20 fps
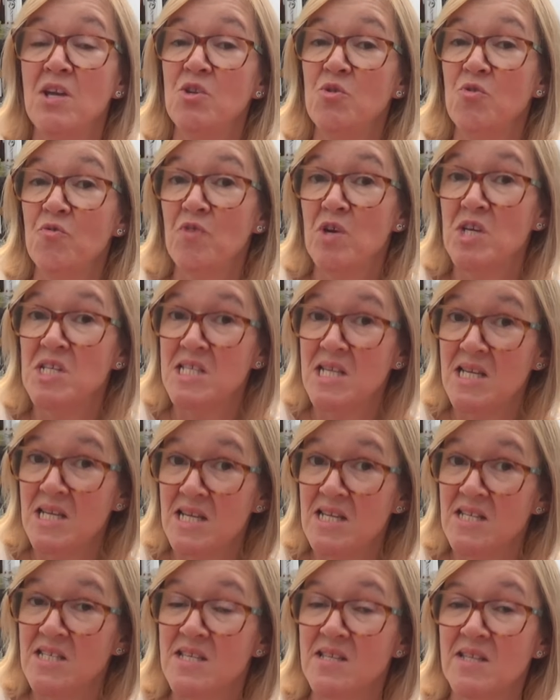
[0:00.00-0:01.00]
You'll find a
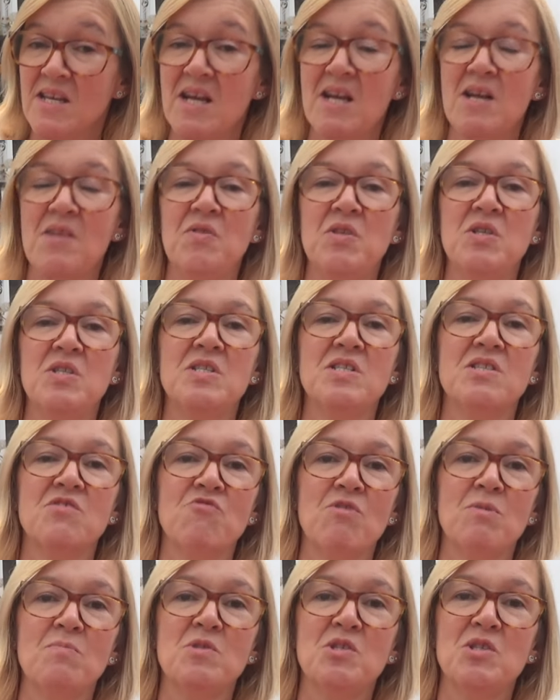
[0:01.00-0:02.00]
link to that in the
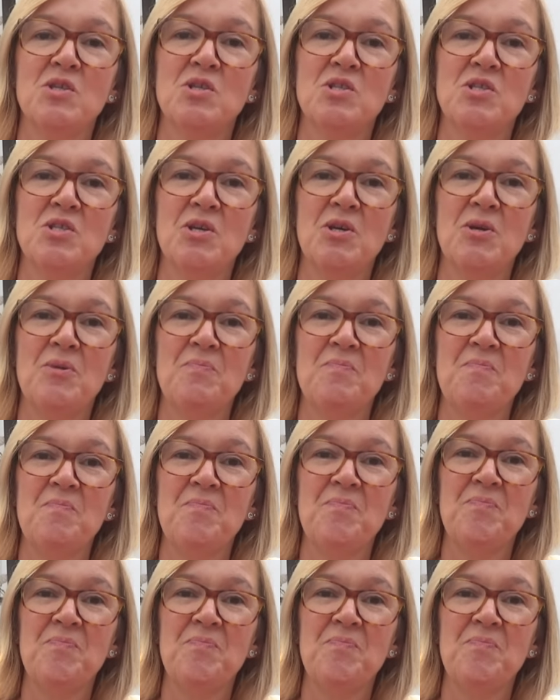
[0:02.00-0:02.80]
description too.